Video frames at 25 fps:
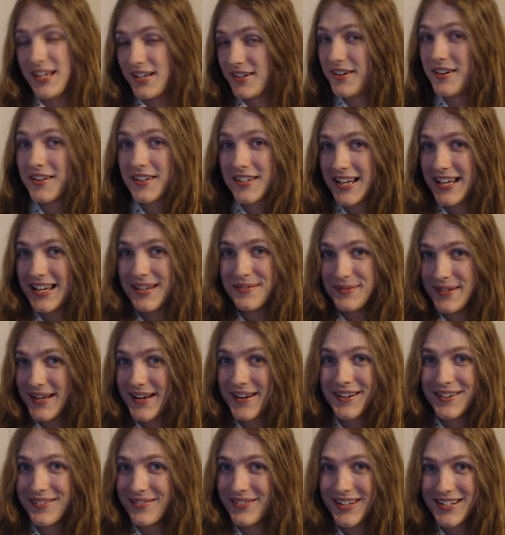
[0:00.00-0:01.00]
all came
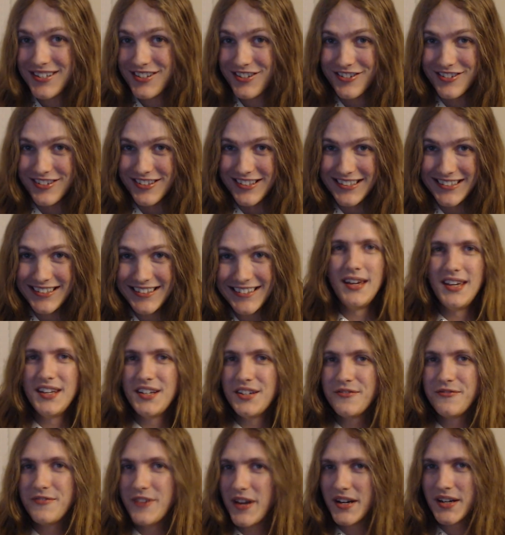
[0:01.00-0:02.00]
down eventually. In a
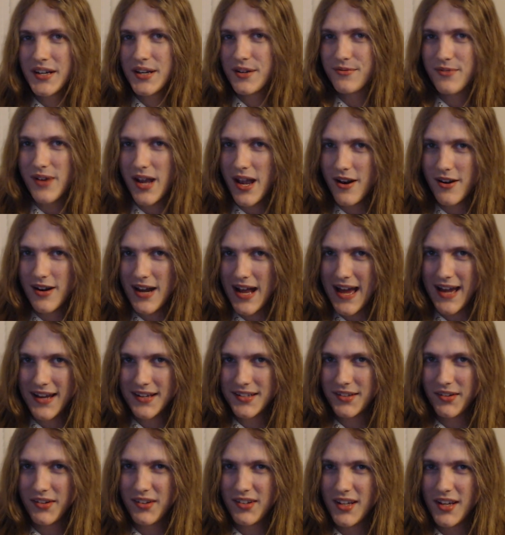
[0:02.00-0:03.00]
very rare act
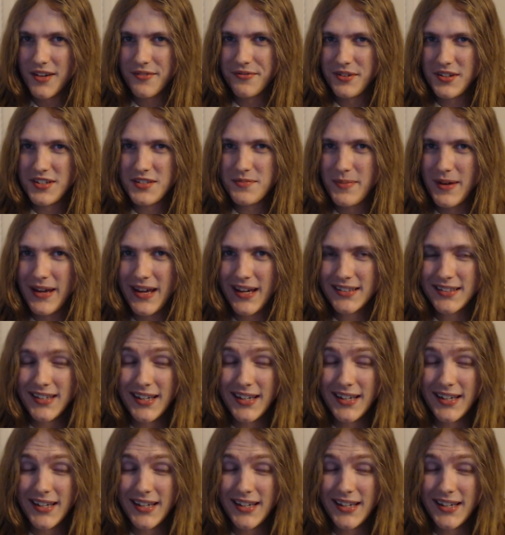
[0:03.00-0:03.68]
of self-respect,